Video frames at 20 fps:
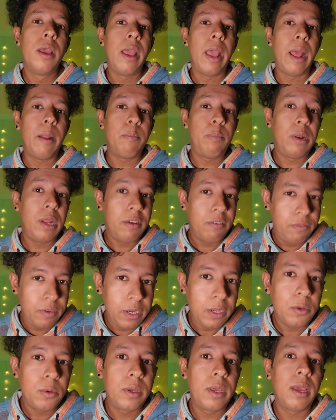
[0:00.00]
and play
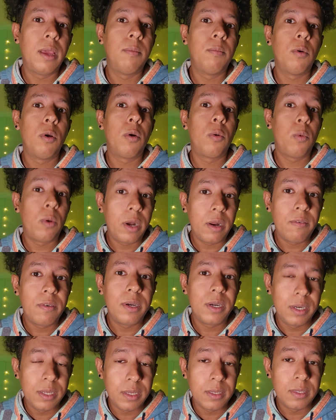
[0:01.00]
video game or whatever
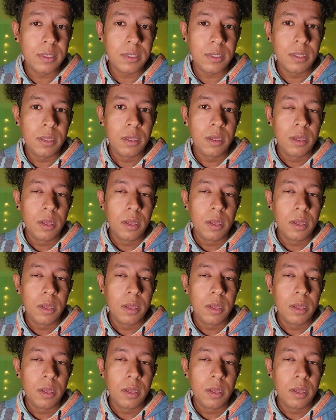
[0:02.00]
it is,